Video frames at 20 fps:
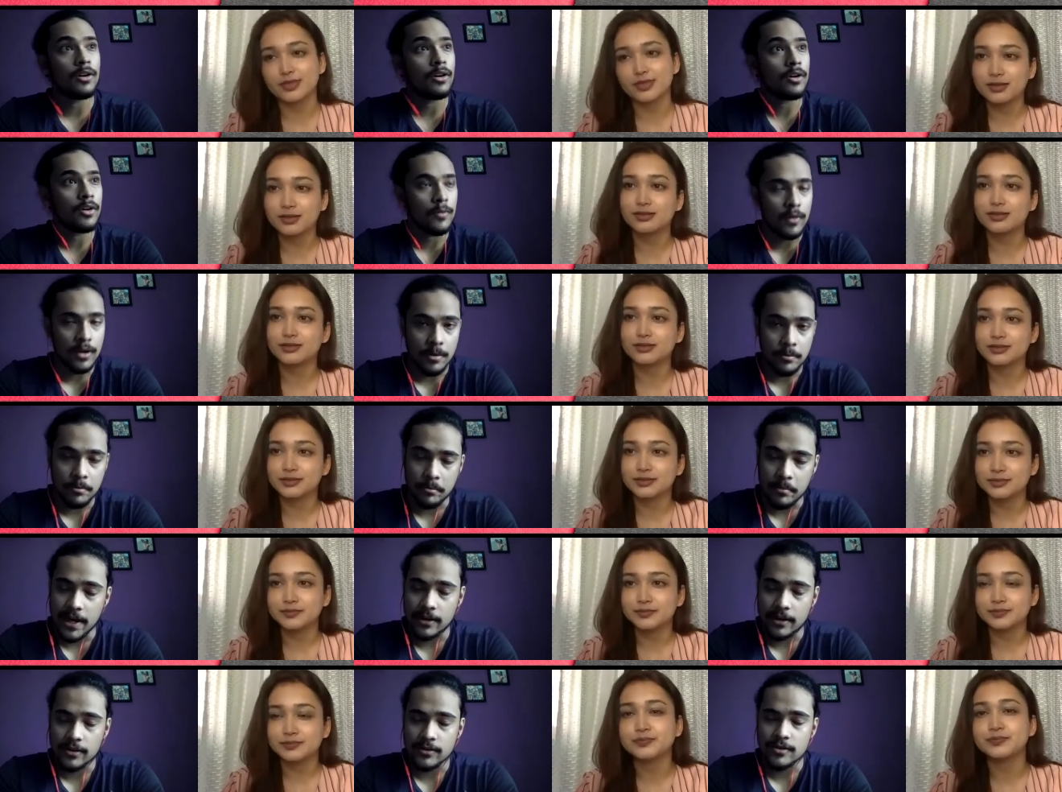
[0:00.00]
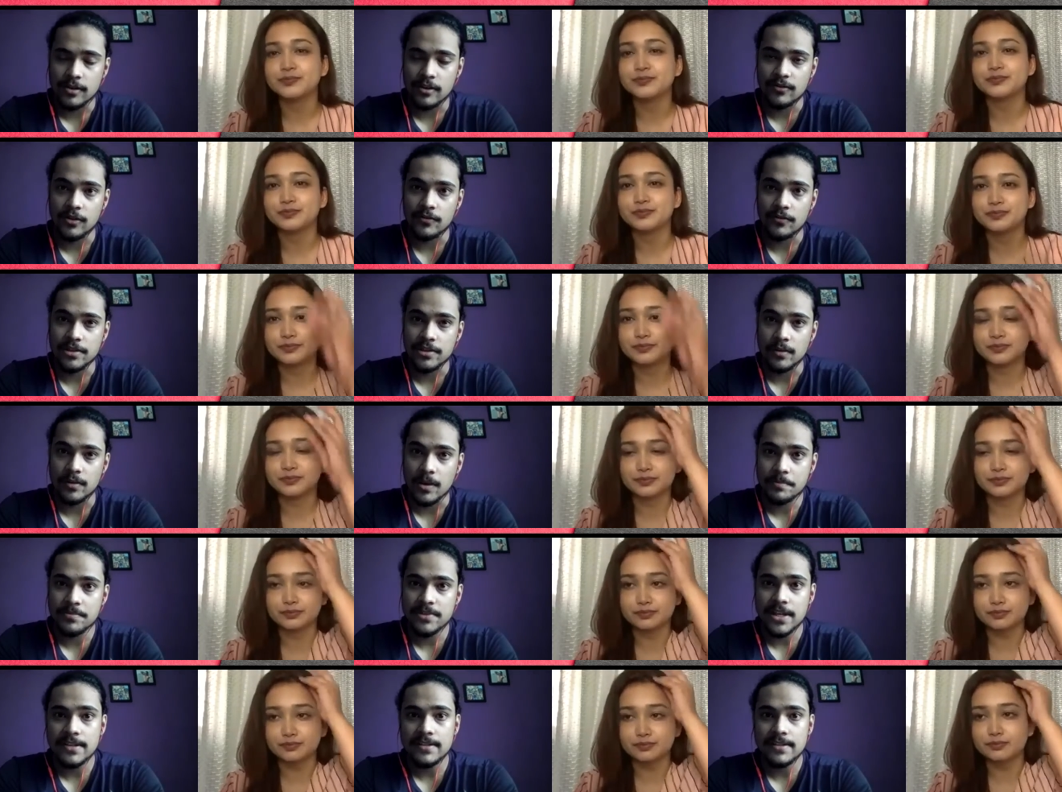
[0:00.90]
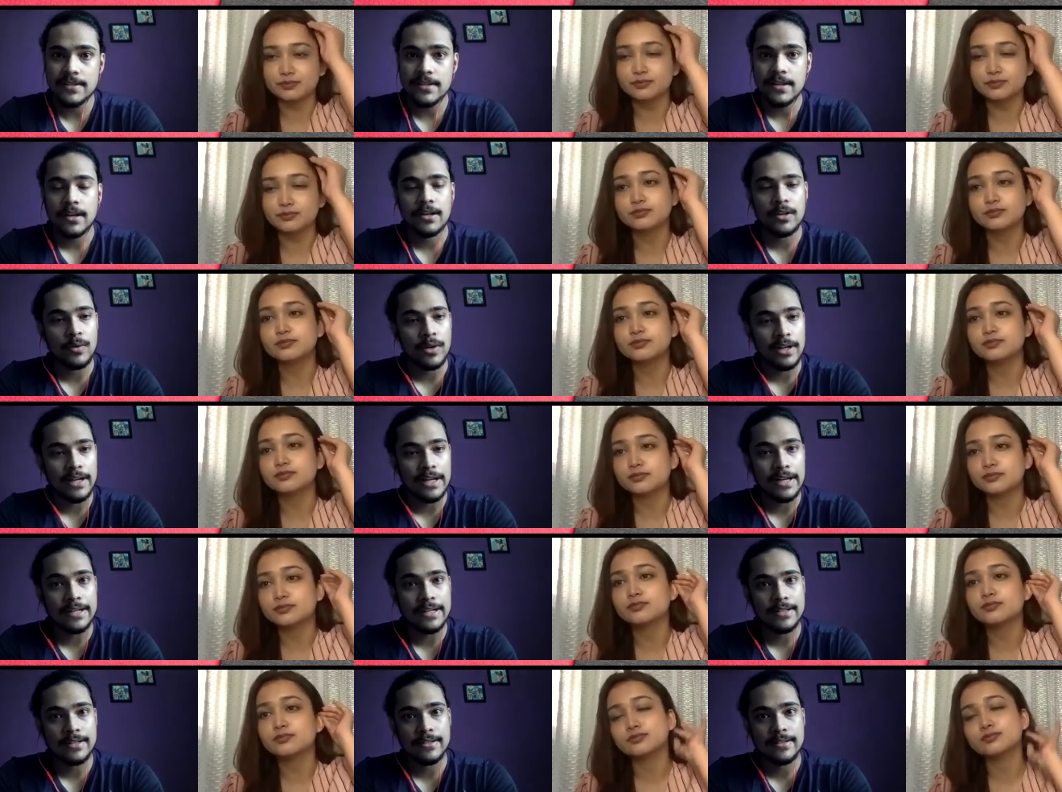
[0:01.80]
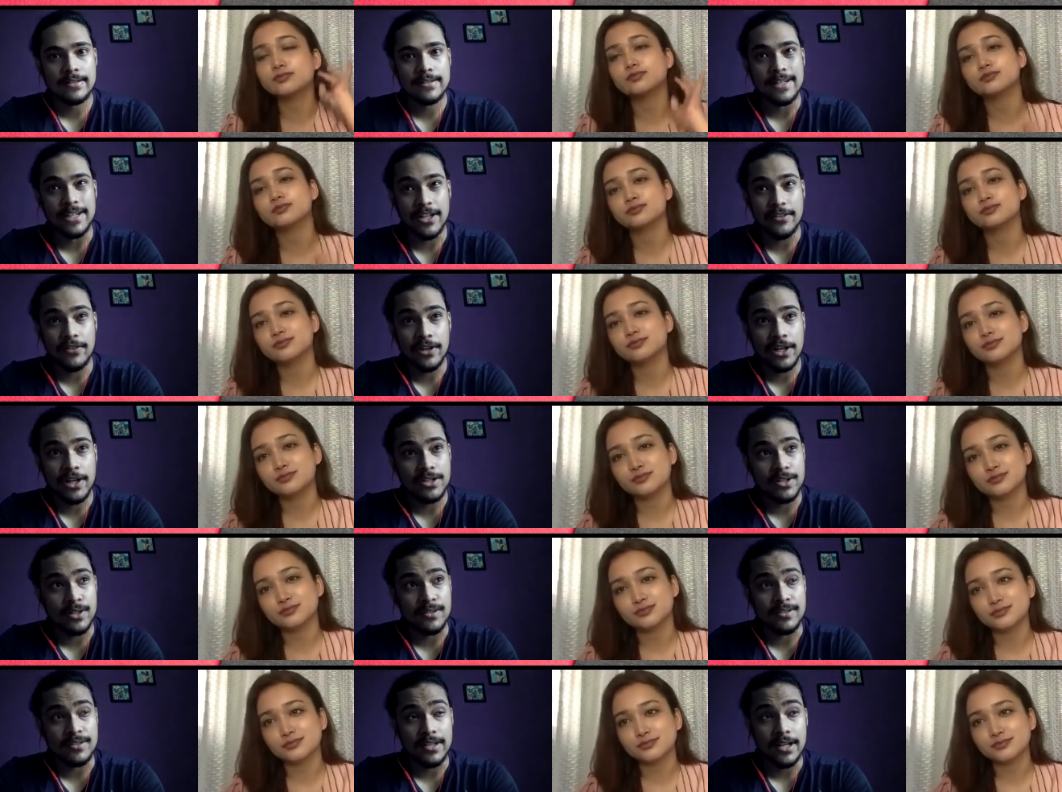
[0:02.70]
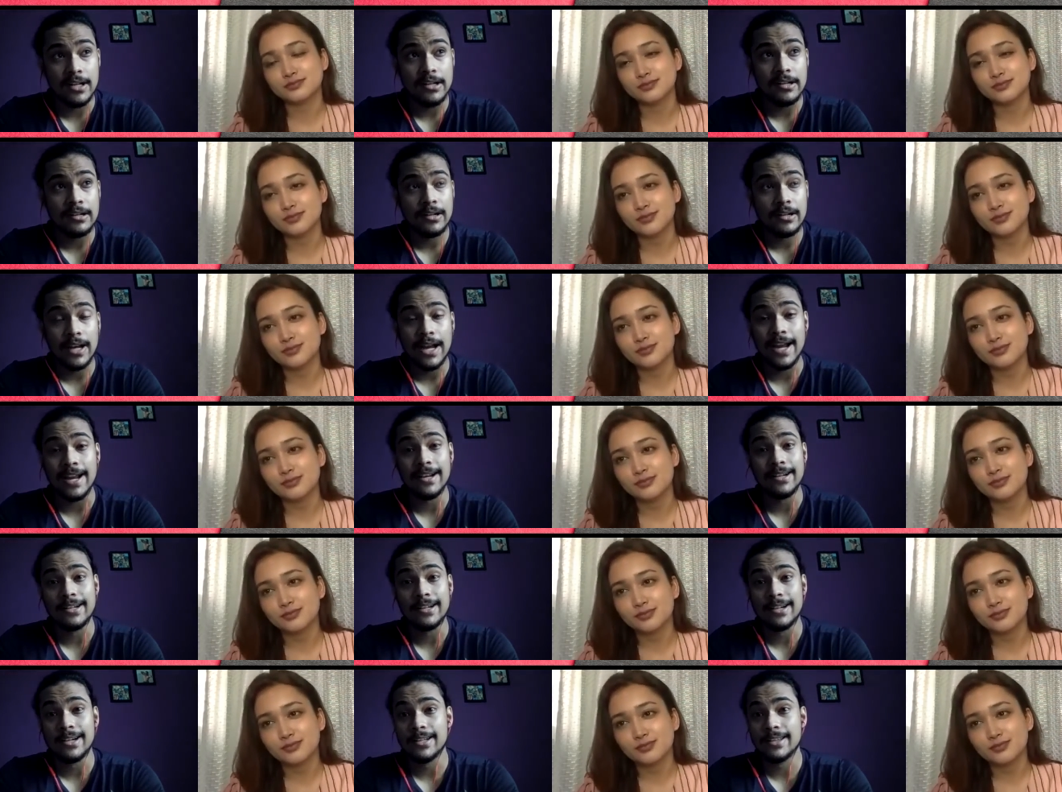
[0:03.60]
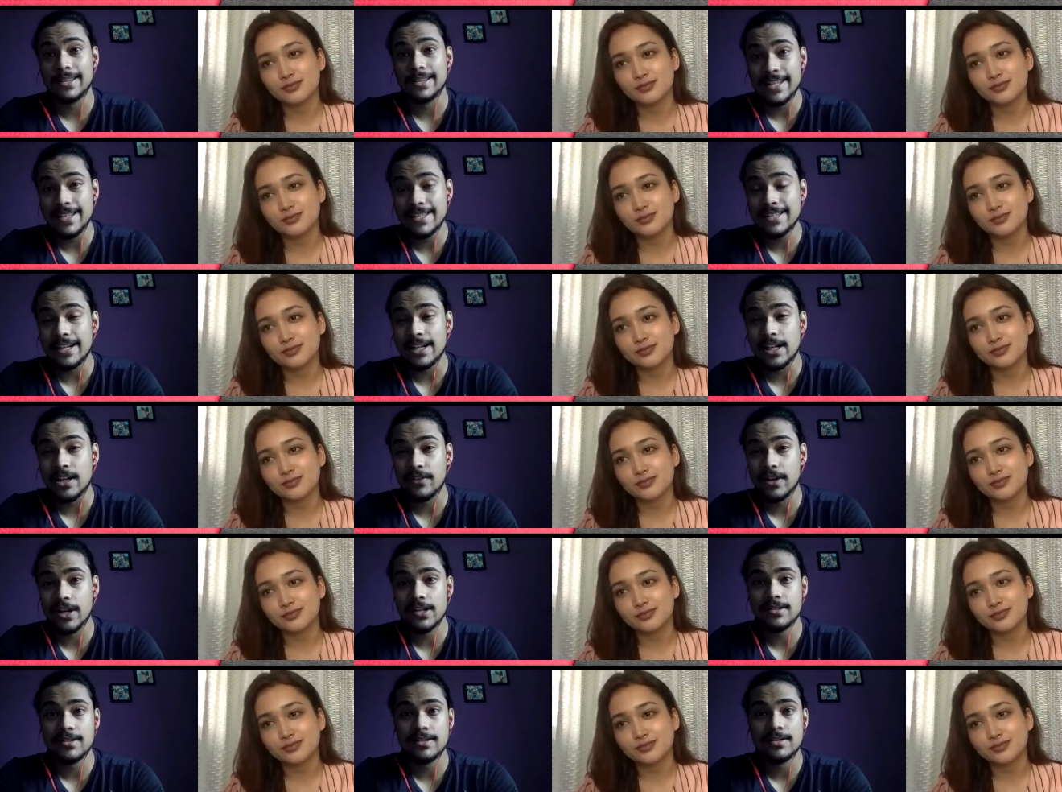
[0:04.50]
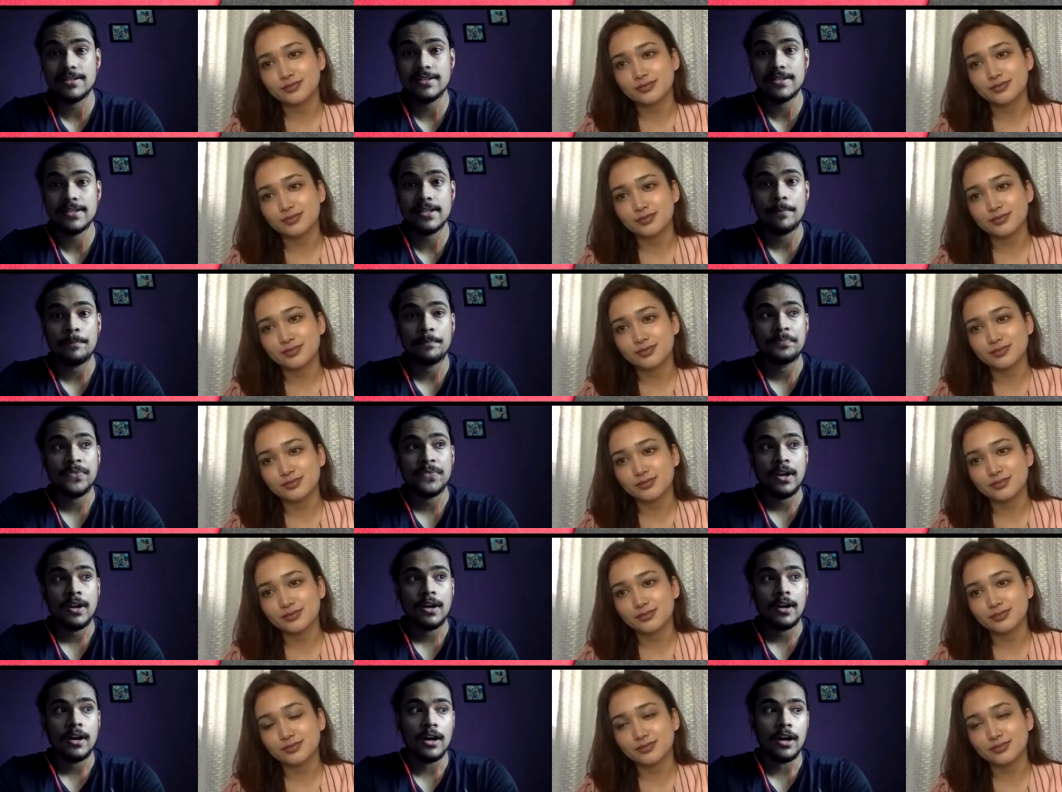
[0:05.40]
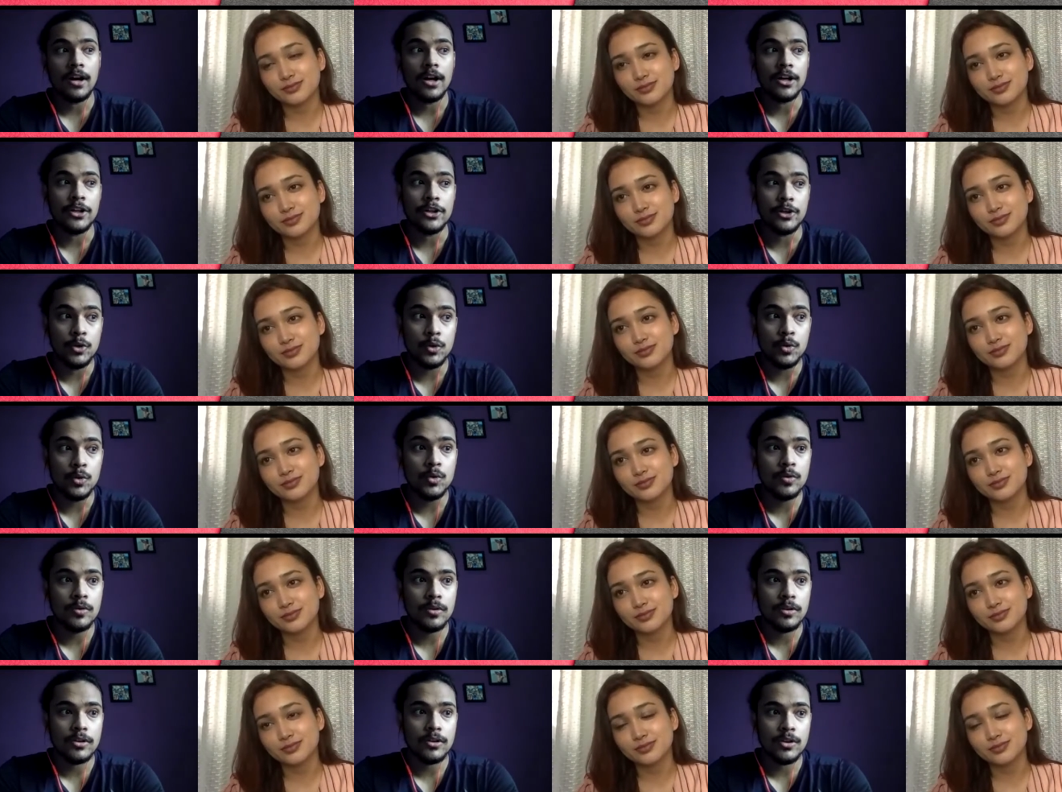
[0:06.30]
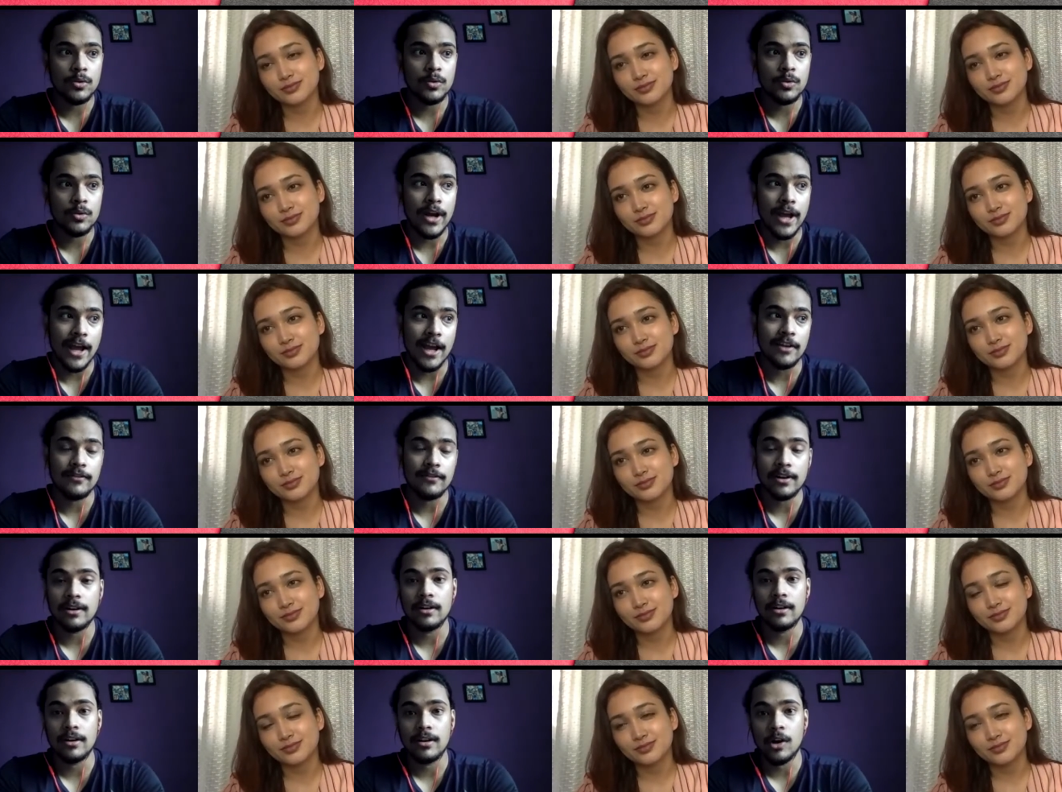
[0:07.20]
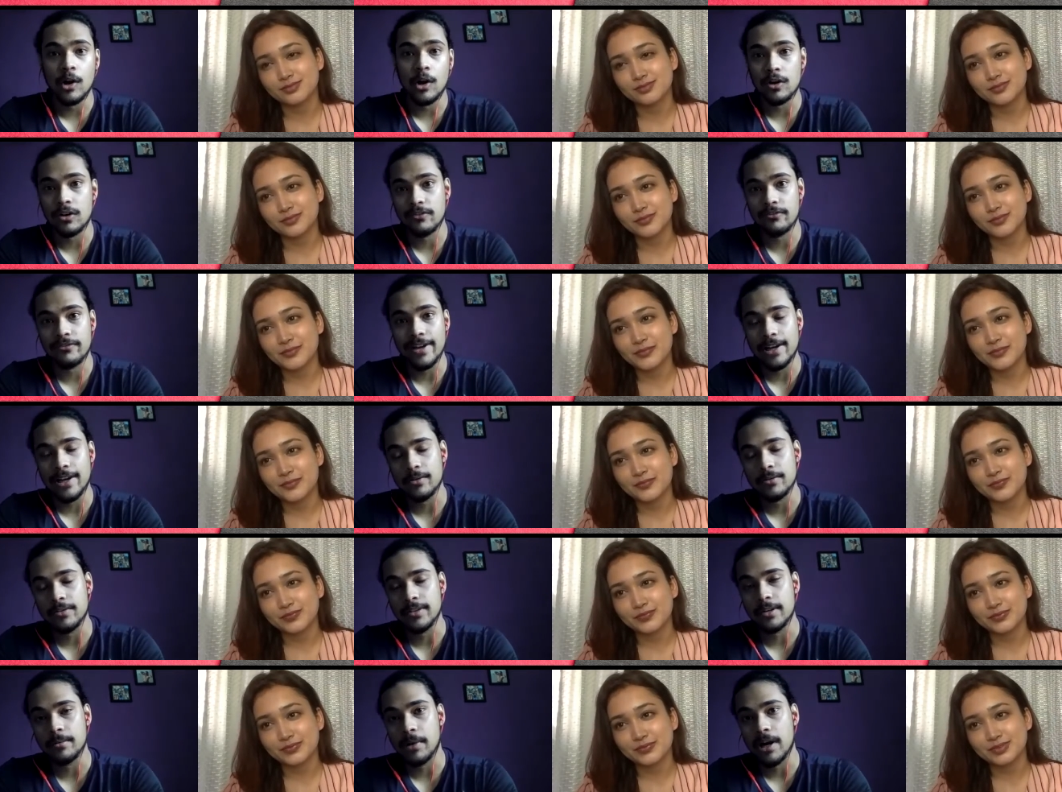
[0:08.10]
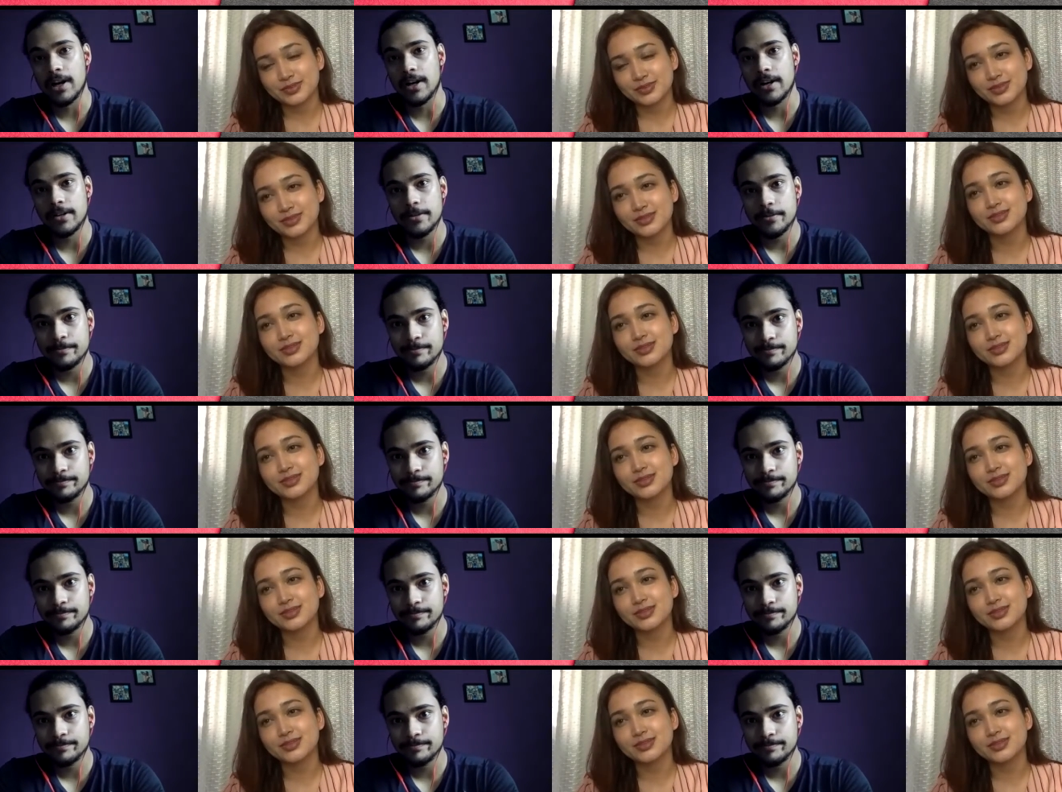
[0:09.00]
Speaker 1: or microsoft official websites you can get certifications done and uh, these certifications uh, do do have a lot of value in the market